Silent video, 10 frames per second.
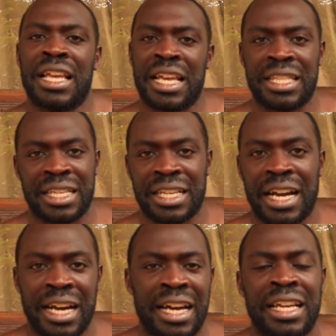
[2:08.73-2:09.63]
and the
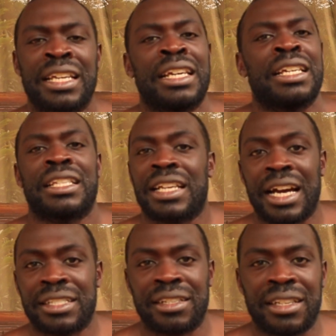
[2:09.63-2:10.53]
guy
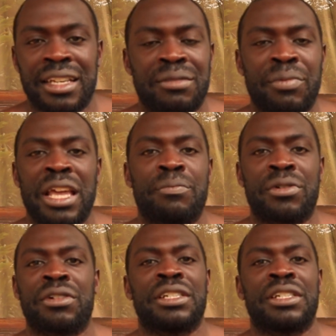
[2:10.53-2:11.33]
just signed the paper.